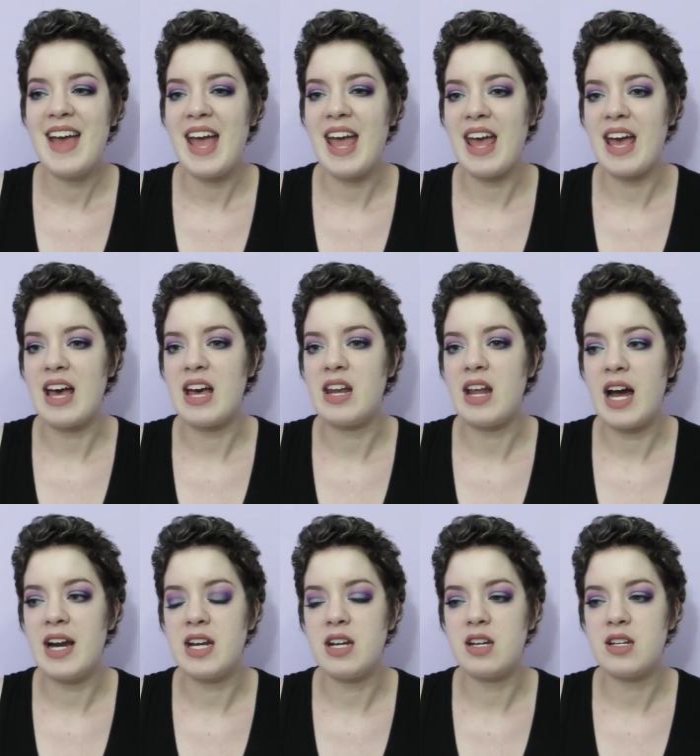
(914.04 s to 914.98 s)
And
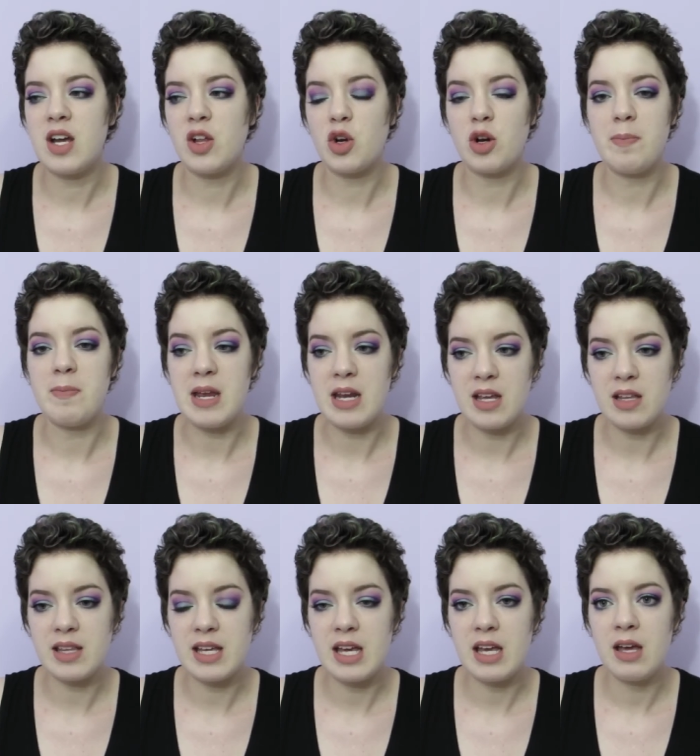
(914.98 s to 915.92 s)
I need to tell her
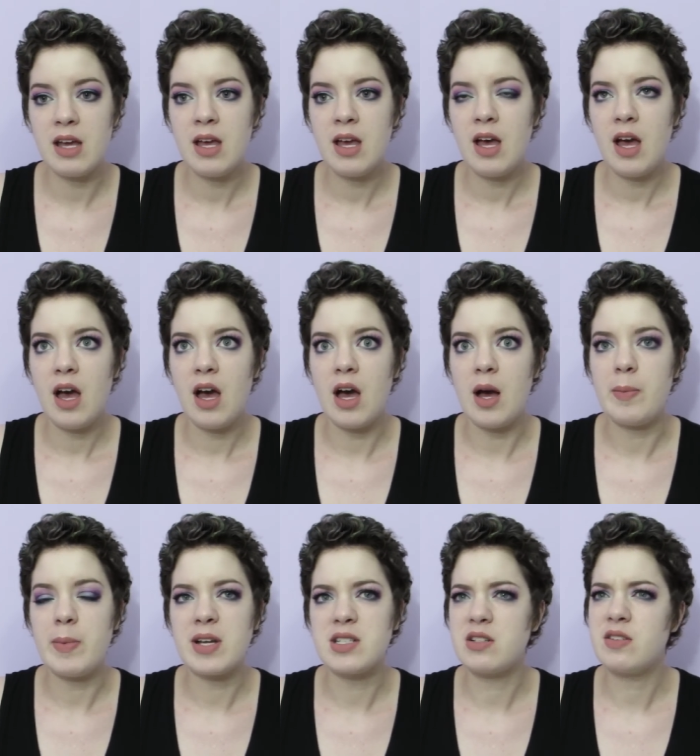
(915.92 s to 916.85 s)
immediately.
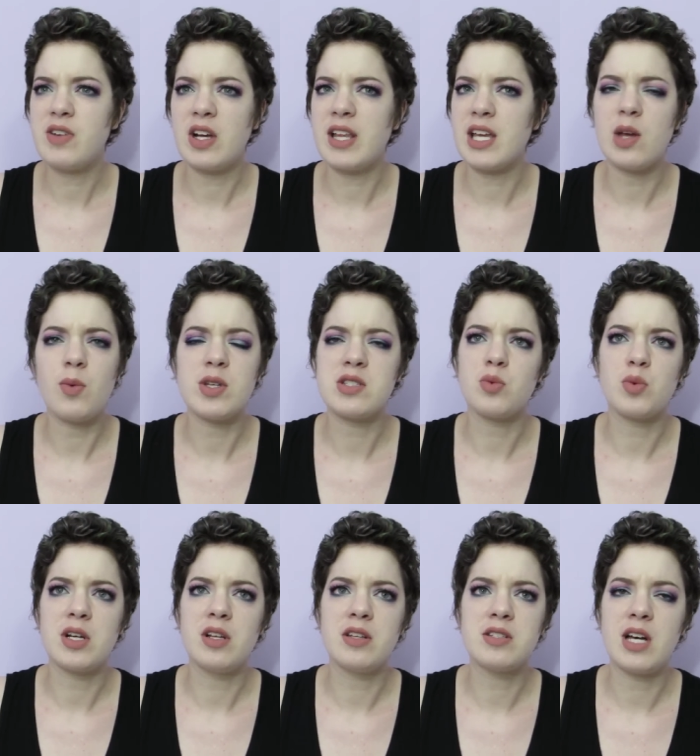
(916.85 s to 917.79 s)
Because it felt like it wasn't
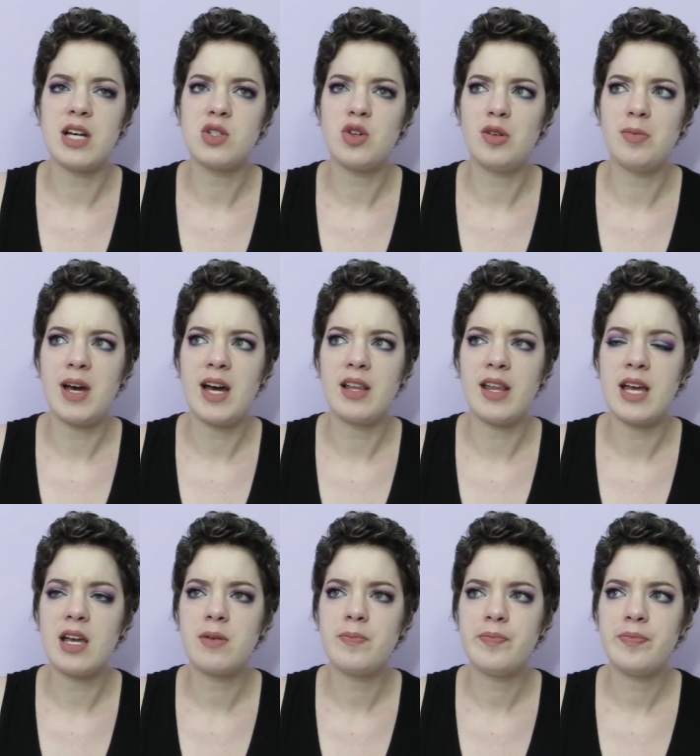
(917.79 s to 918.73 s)
real until I told my,
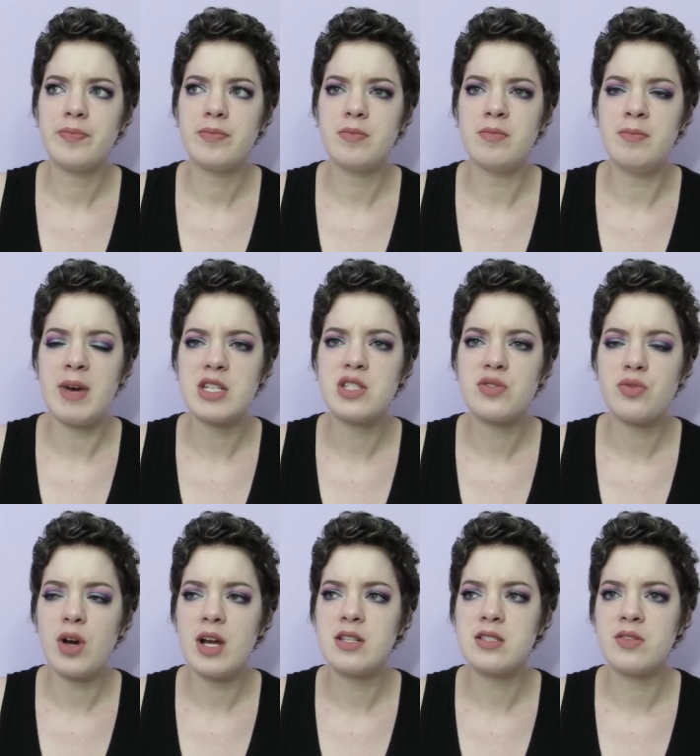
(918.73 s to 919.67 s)
like, best
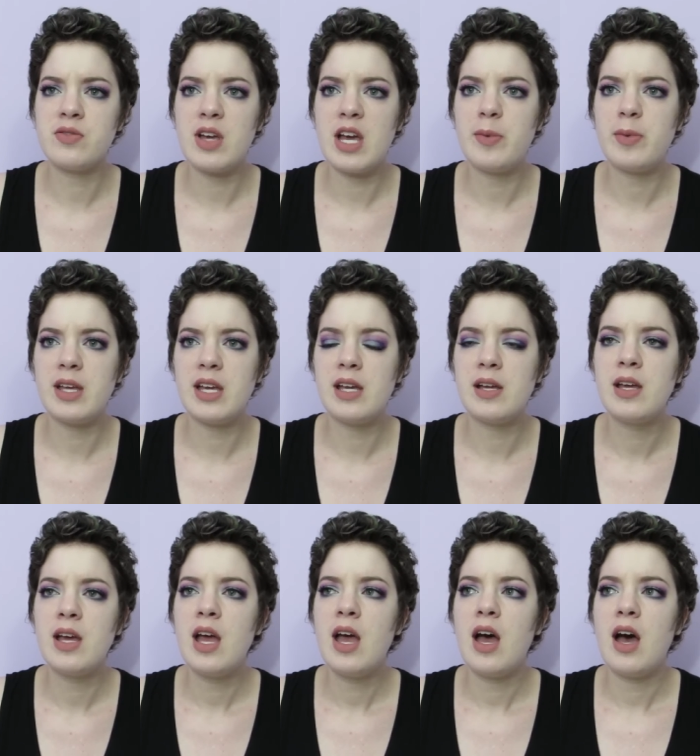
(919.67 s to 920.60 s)
friends and family.
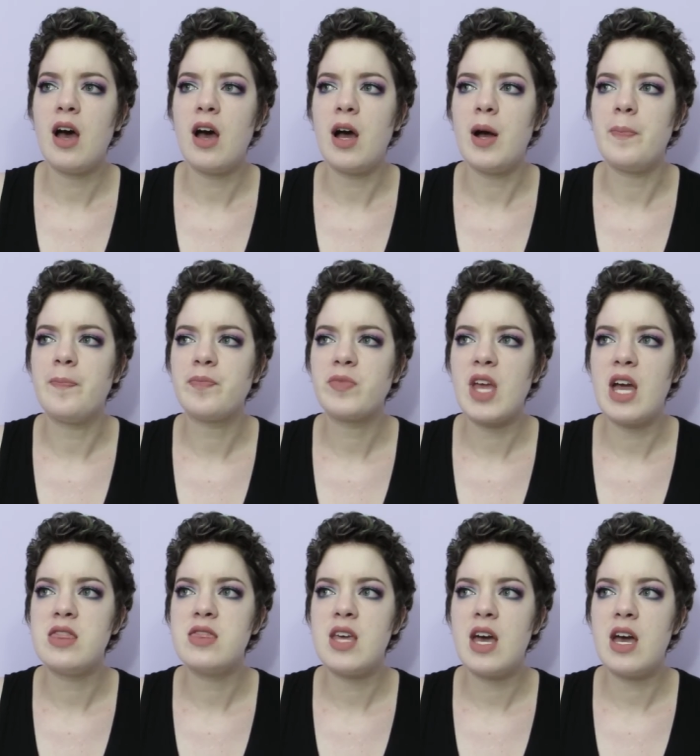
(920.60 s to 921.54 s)
And
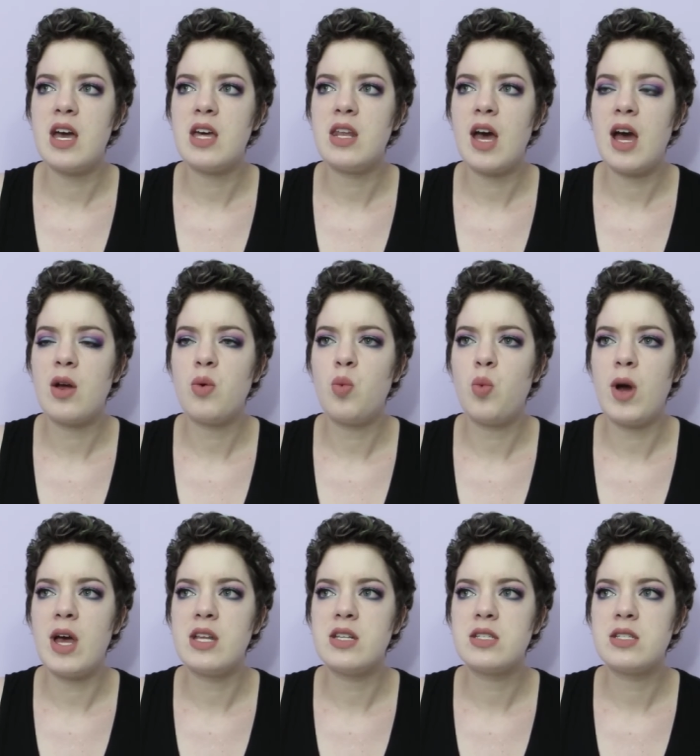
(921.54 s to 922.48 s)
then I
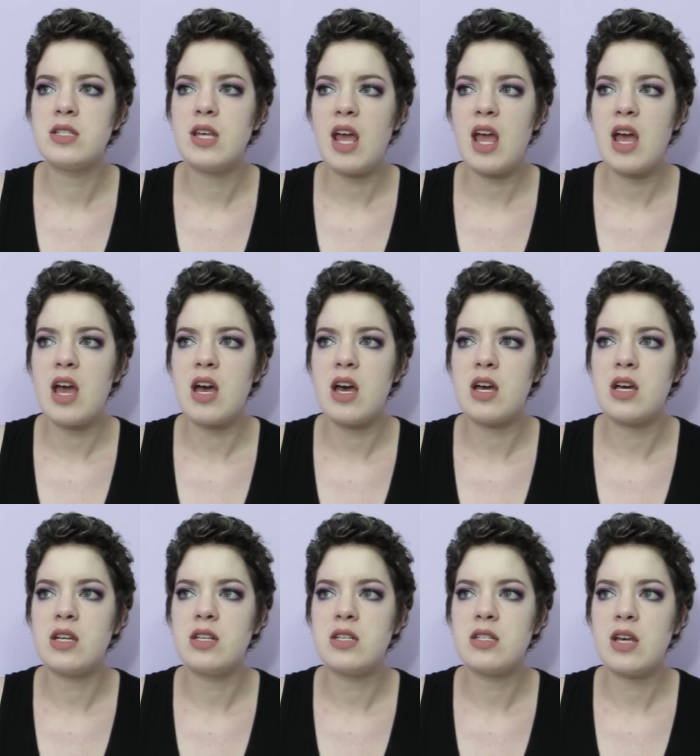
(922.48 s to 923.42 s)
went
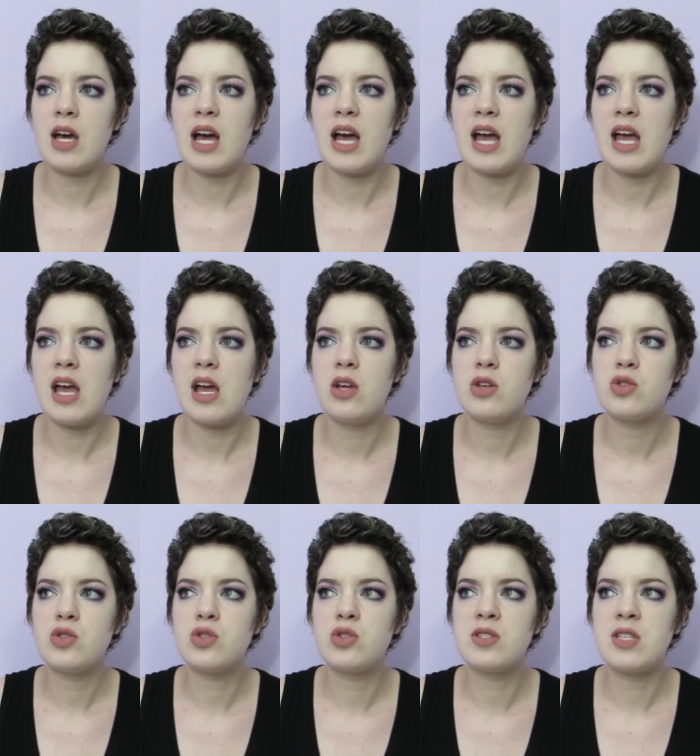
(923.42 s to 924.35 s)
and I
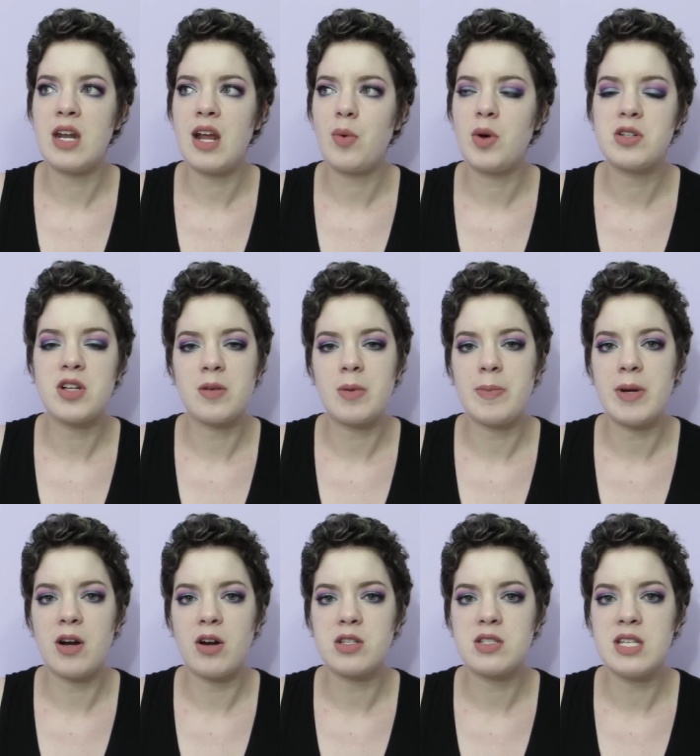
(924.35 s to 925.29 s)
said I want to talk to my
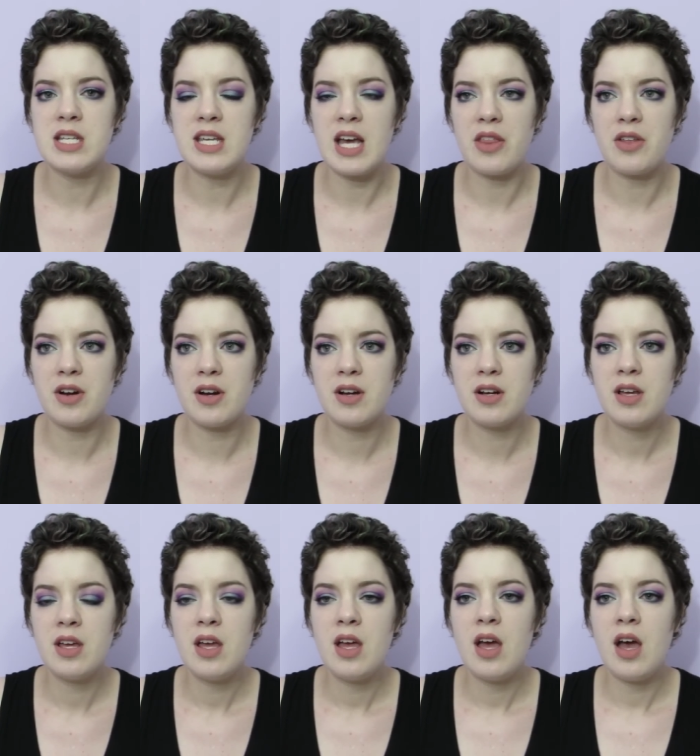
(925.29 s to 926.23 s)
parents together.
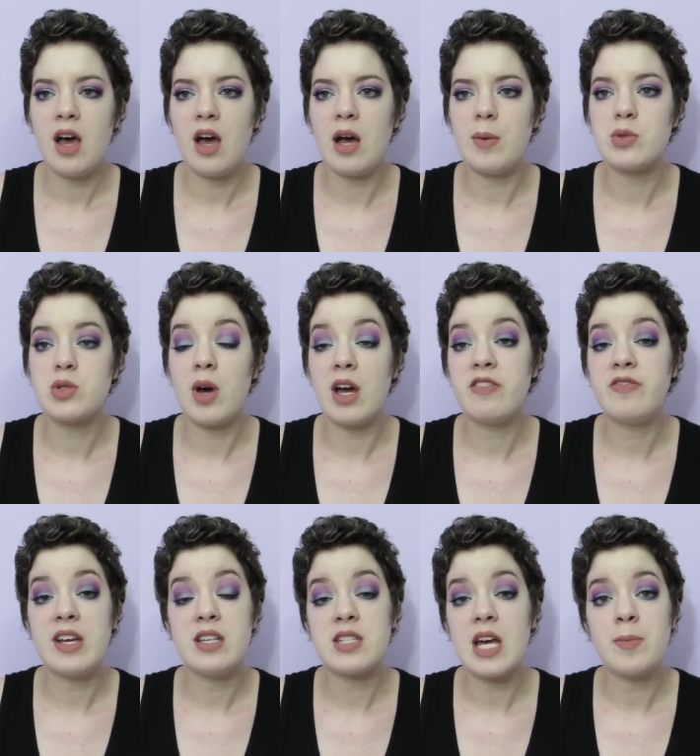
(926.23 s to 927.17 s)
So I
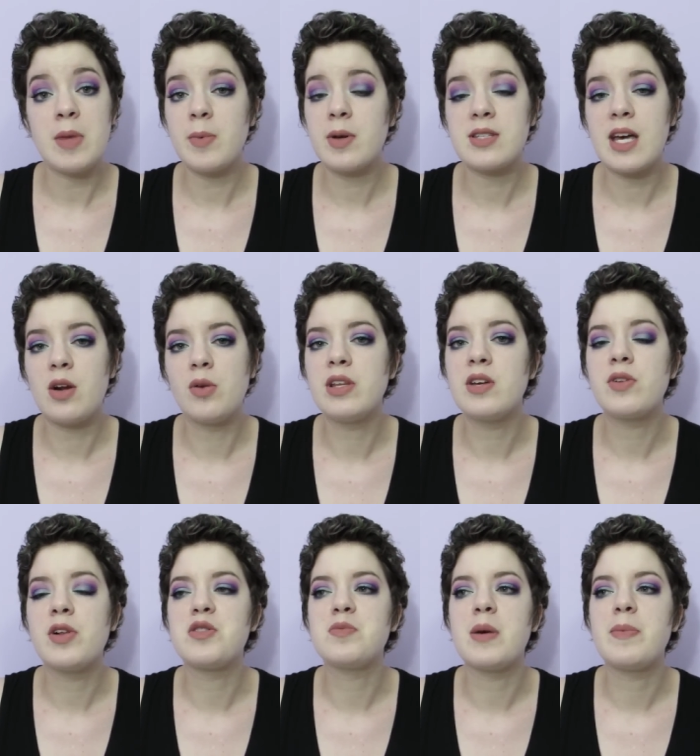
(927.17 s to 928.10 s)
FaceTimed them because I don't live
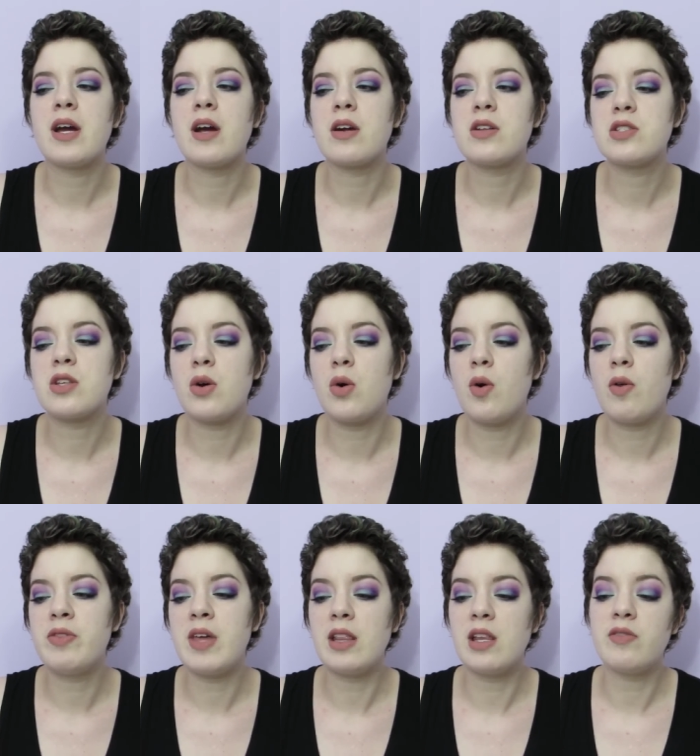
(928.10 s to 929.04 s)
close to my parents, so
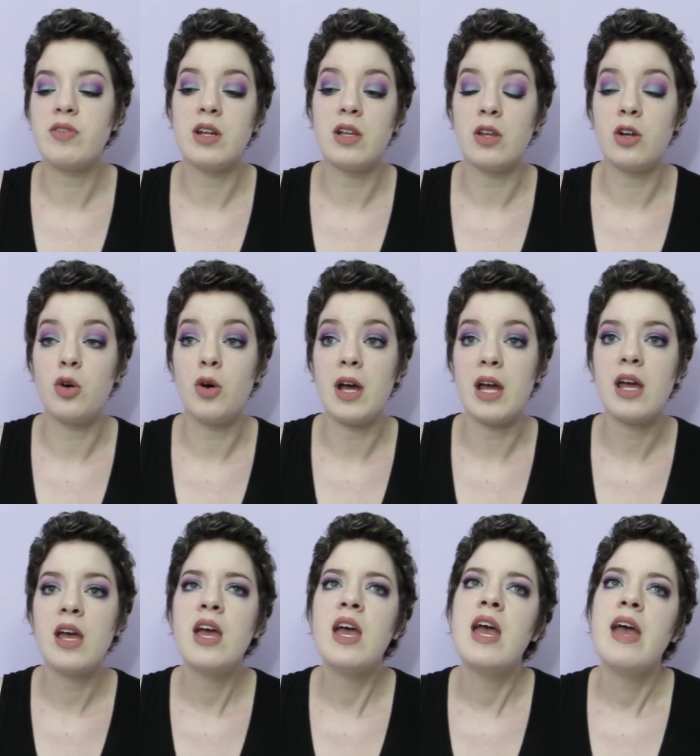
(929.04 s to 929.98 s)
they live in Illinois.